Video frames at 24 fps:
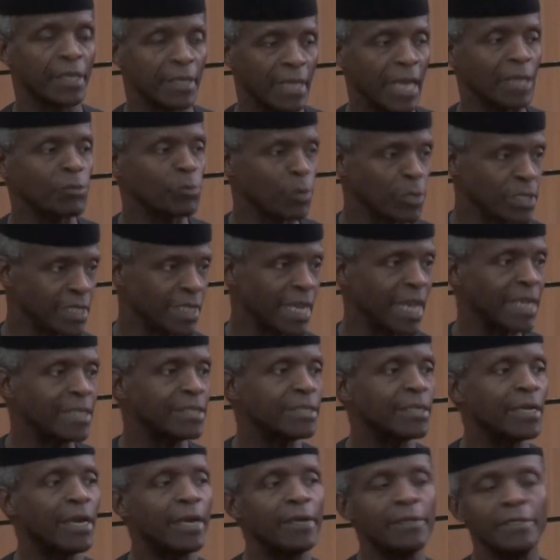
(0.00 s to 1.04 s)
That's what its
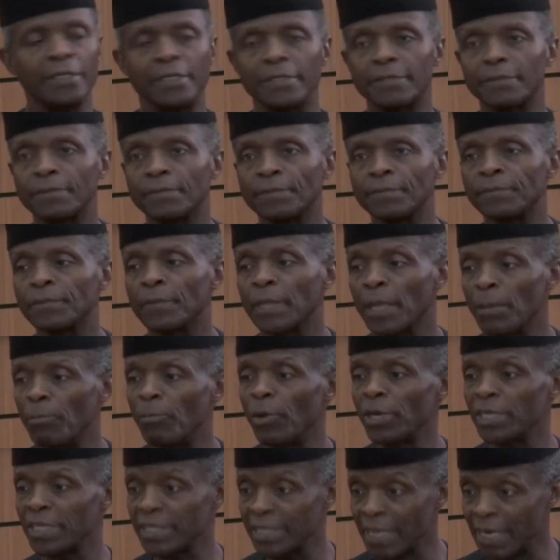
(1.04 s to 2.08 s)
IGR is.
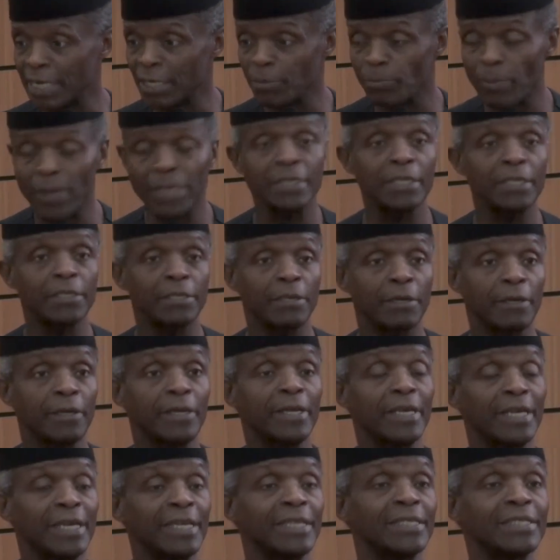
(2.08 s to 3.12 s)
But its
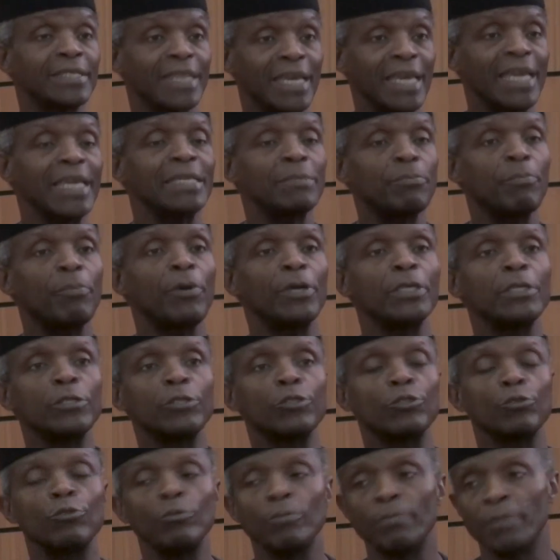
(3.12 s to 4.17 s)
expenditure is
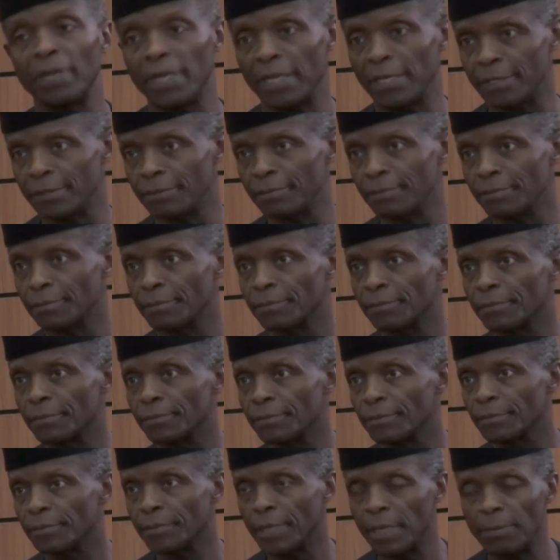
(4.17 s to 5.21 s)
8.2 billion
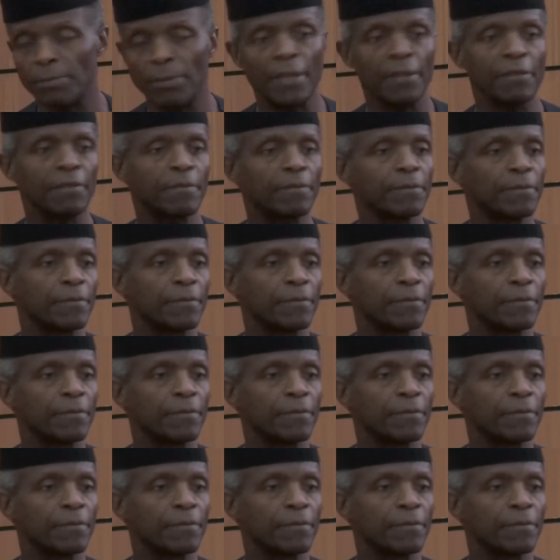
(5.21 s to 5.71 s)
a month.